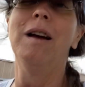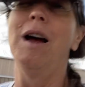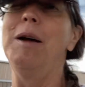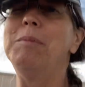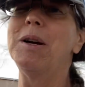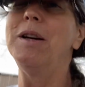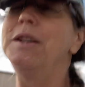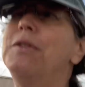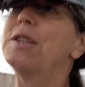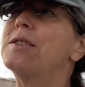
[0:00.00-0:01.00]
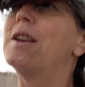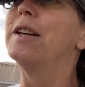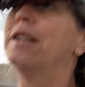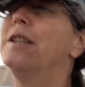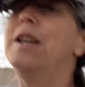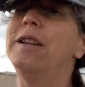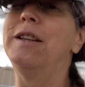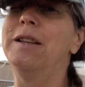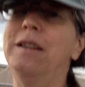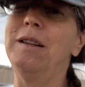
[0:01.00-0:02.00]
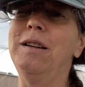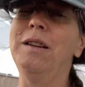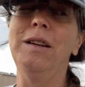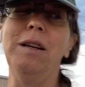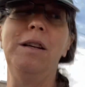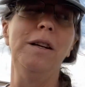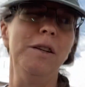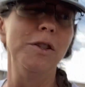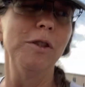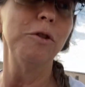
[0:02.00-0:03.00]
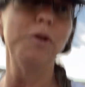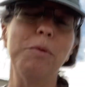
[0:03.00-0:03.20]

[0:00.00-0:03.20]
I'm kind of excited to learn the